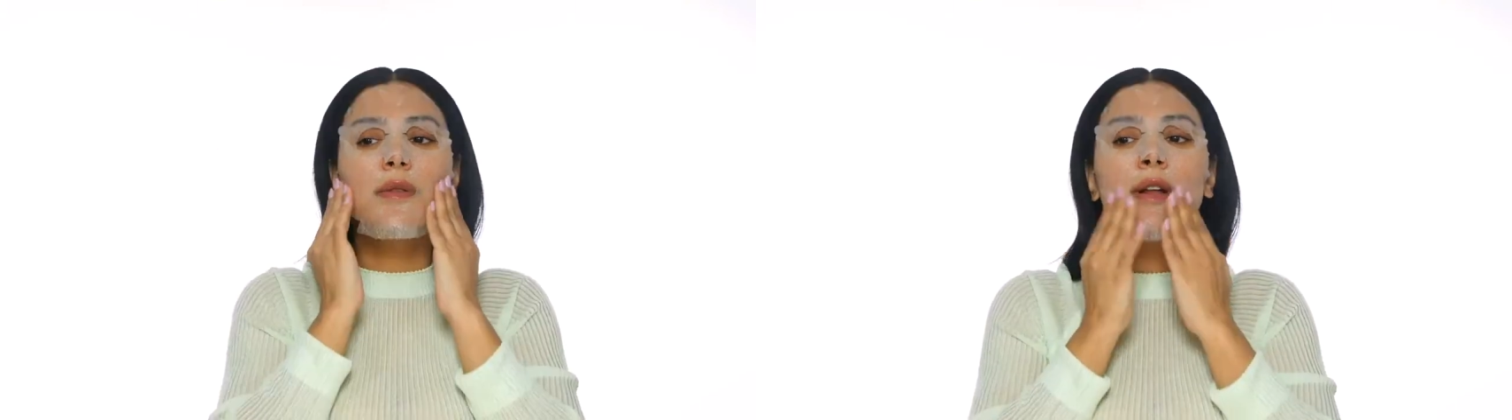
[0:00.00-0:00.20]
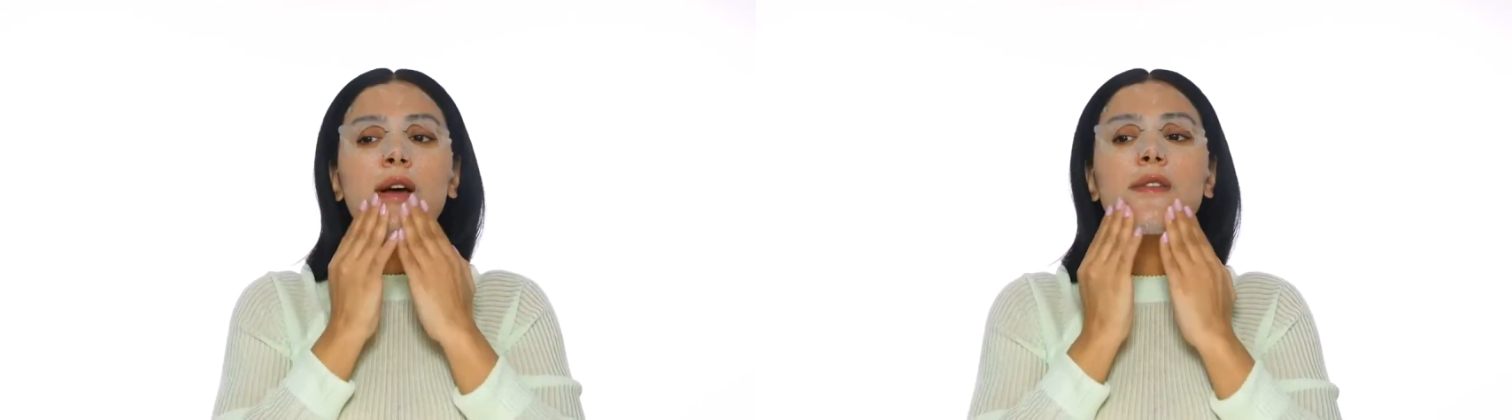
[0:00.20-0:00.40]

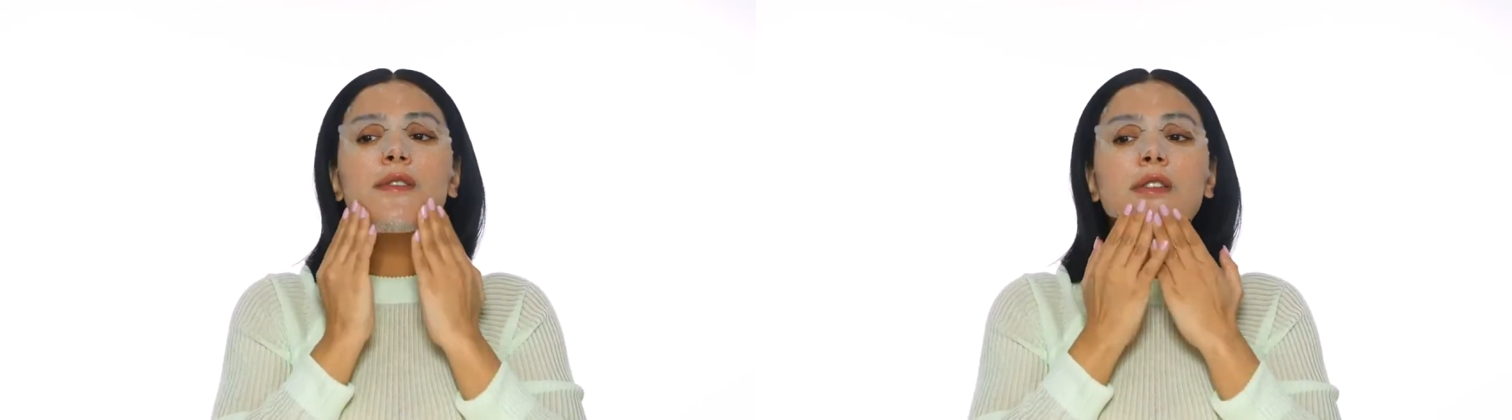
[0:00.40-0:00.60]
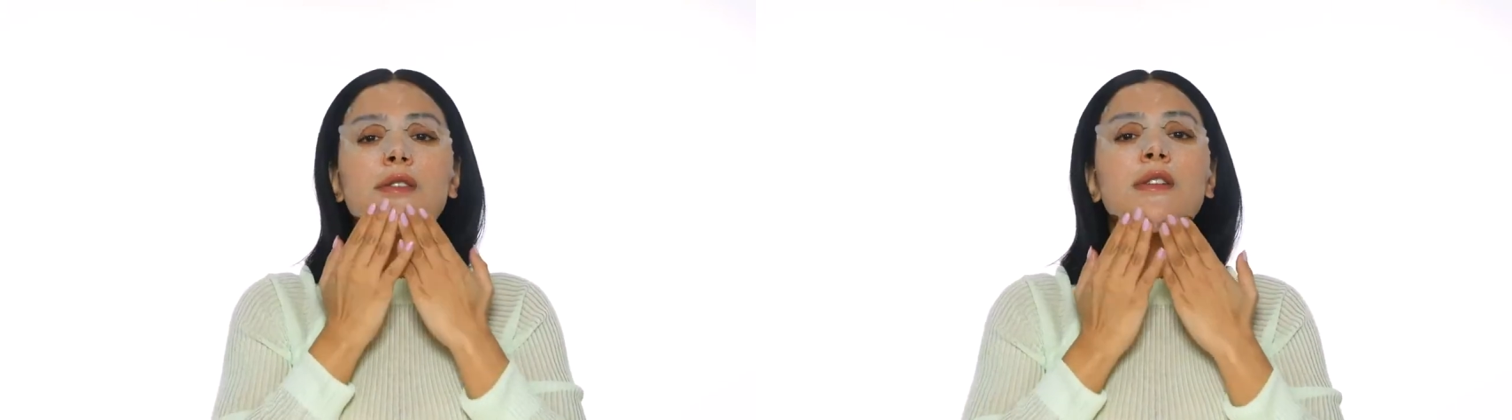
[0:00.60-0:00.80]
And what I love
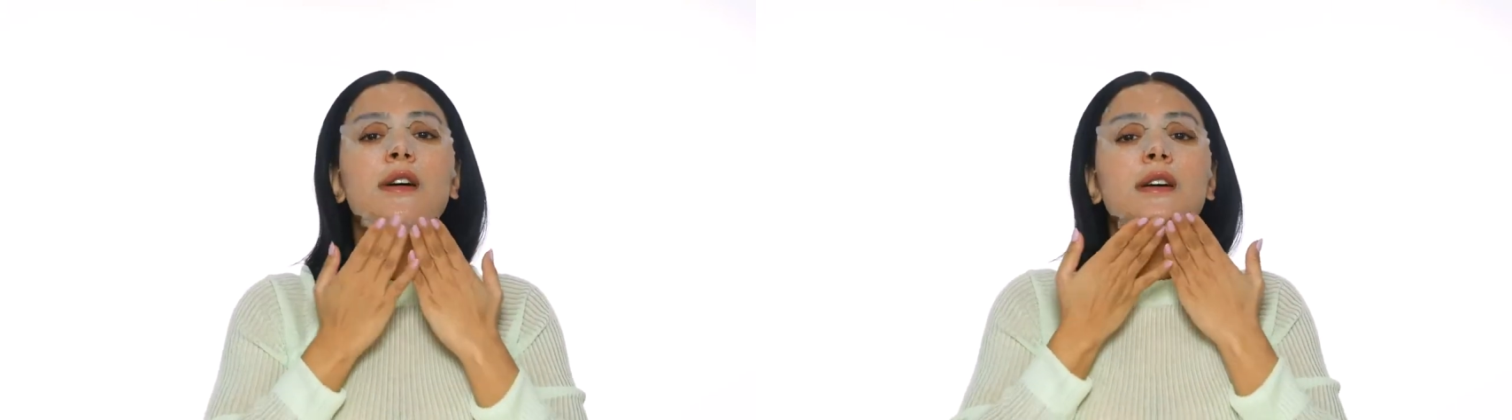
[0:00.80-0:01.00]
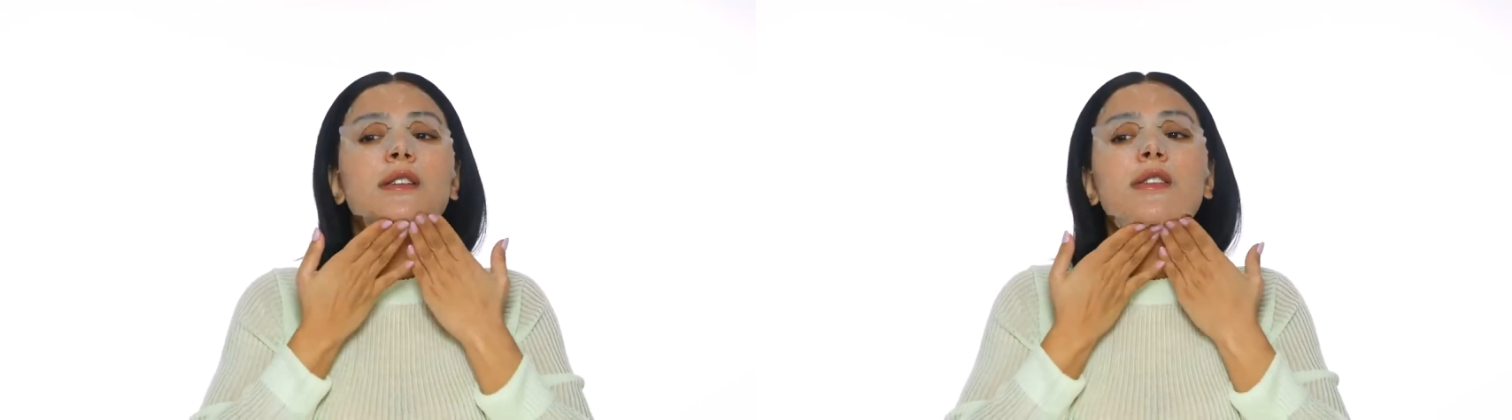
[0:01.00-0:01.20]
to do is
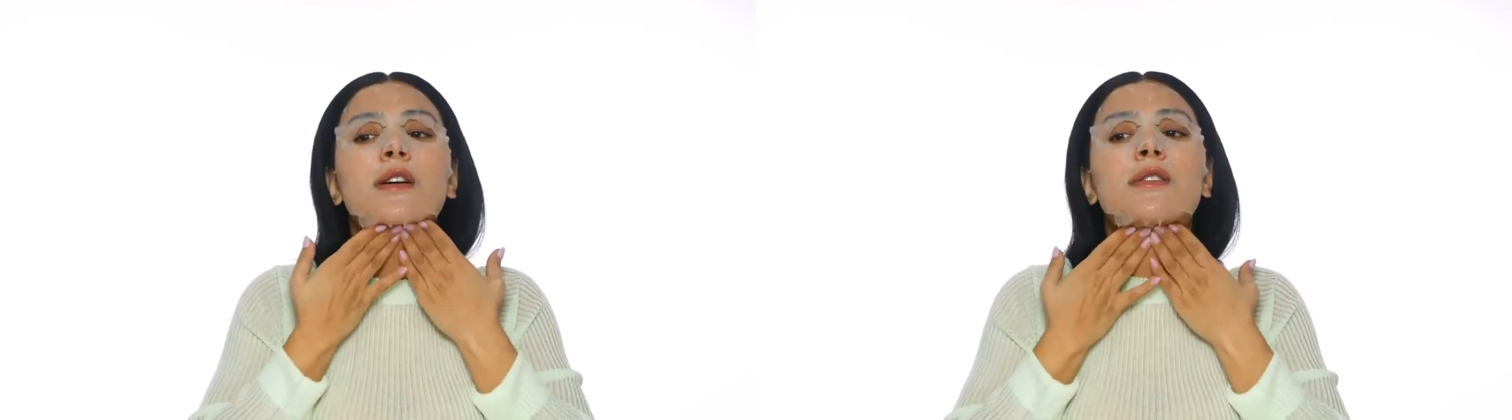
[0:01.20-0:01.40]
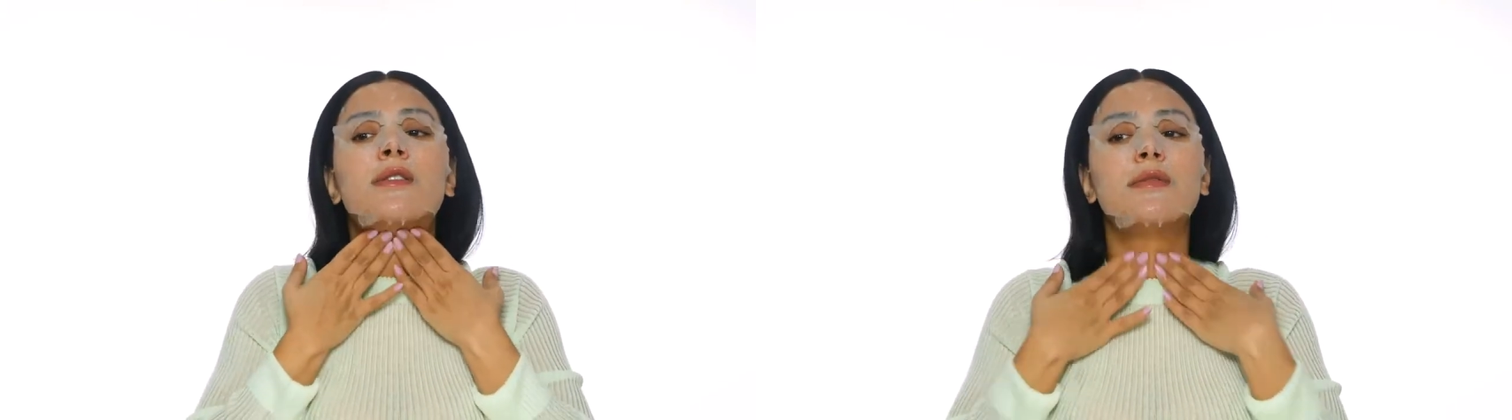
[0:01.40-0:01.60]
I like to
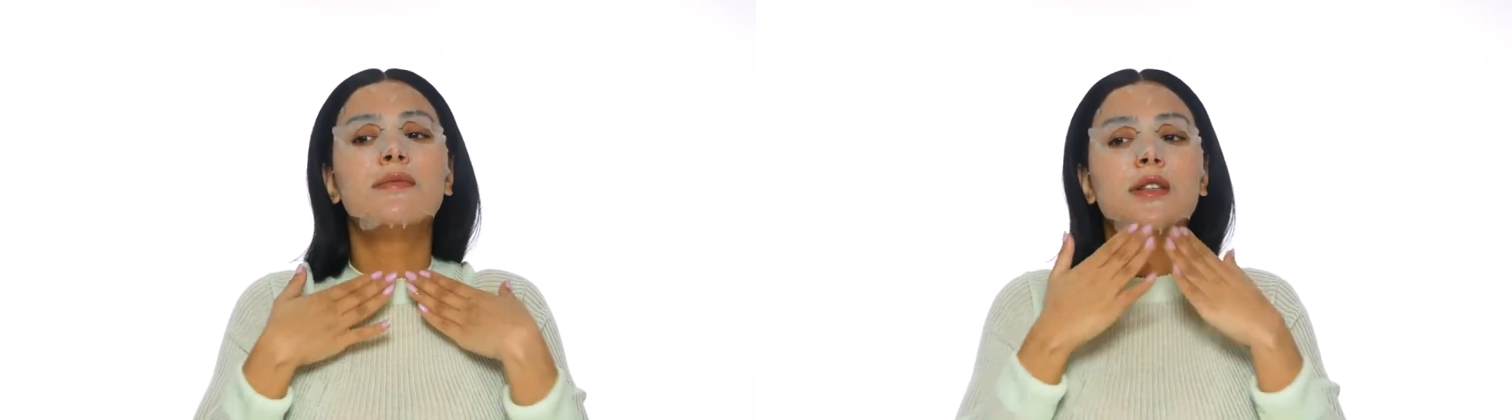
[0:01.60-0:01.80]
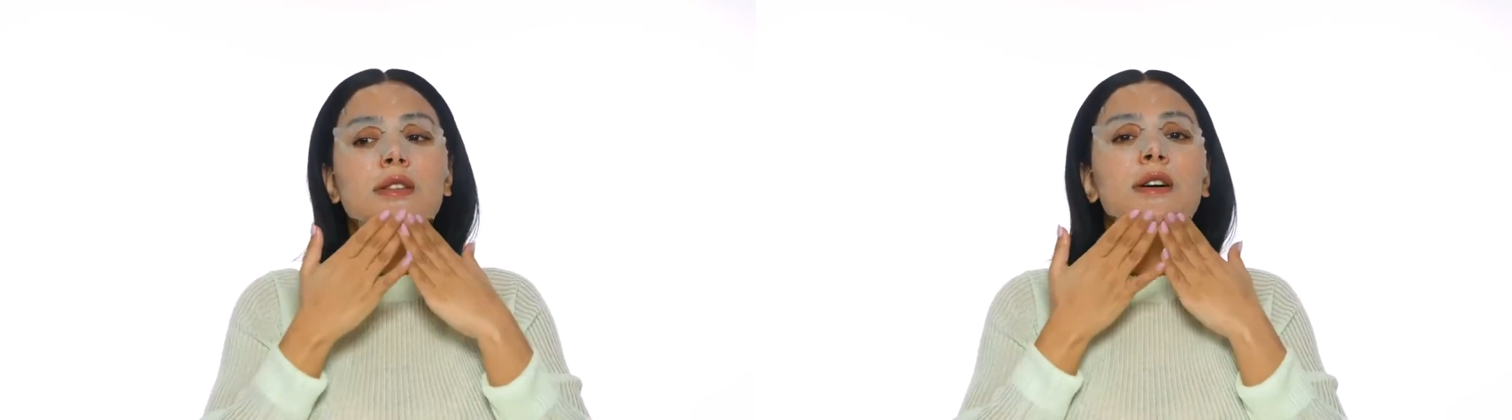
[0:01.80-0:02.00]
then
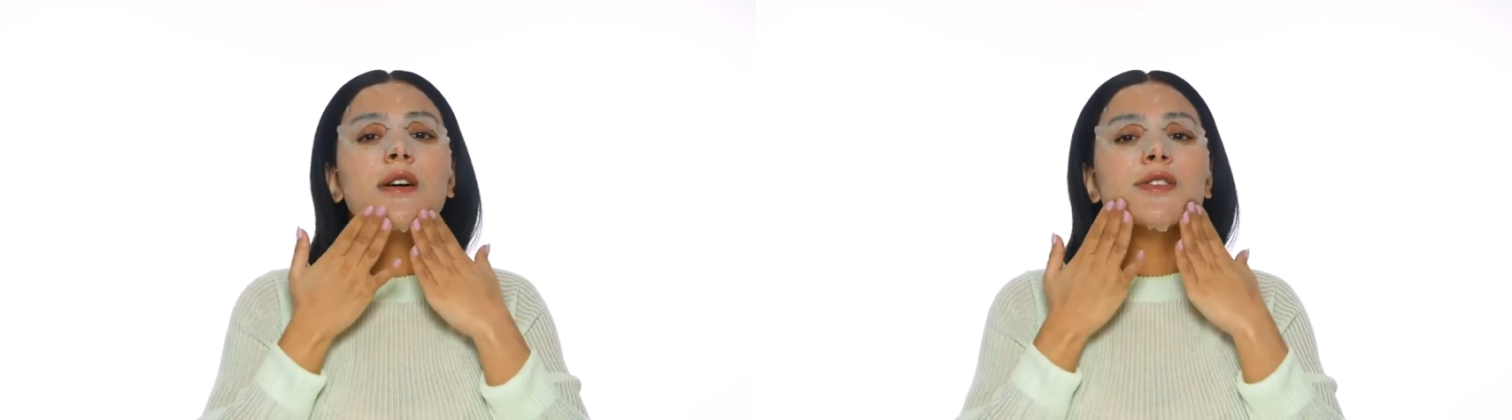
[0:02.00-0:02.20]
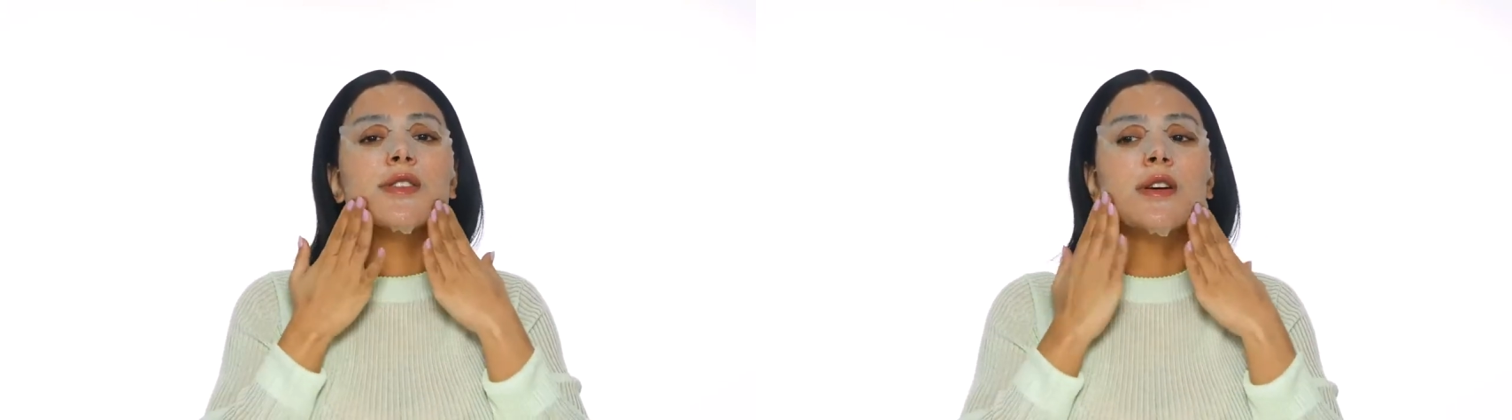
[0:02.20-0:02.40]

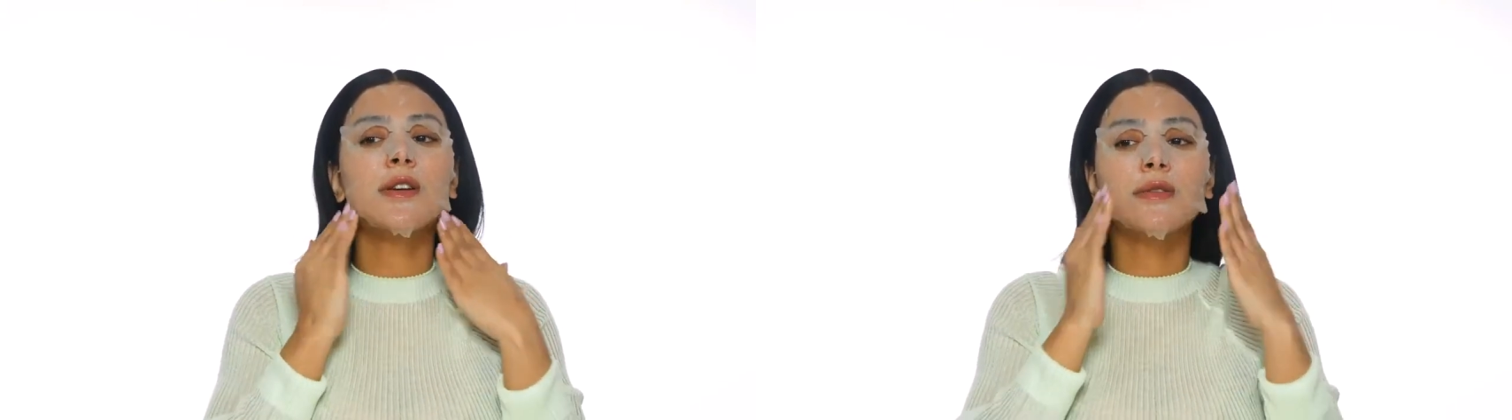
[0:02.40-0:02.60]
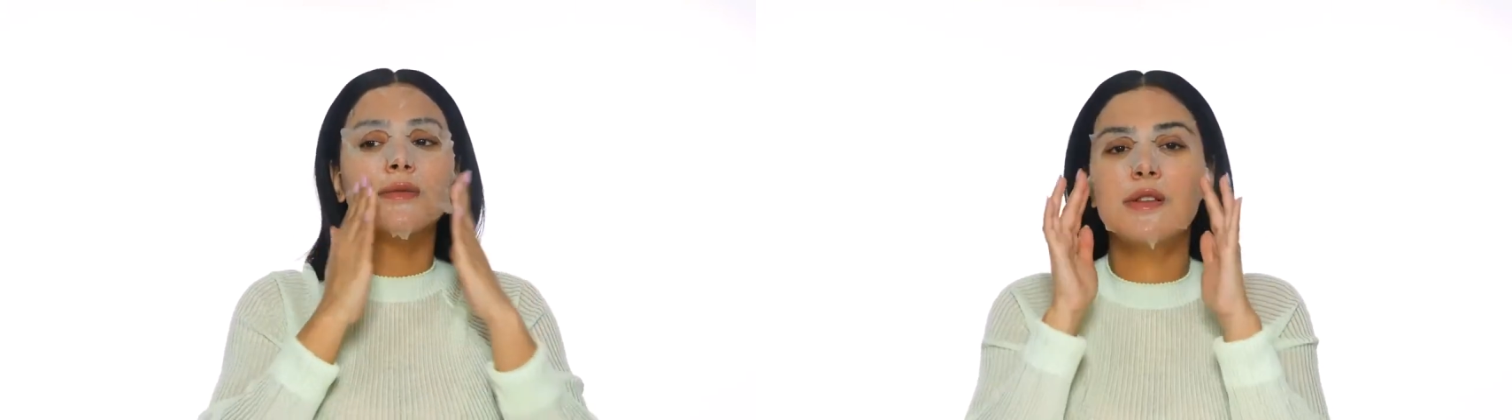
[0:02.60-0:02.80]
massage it in.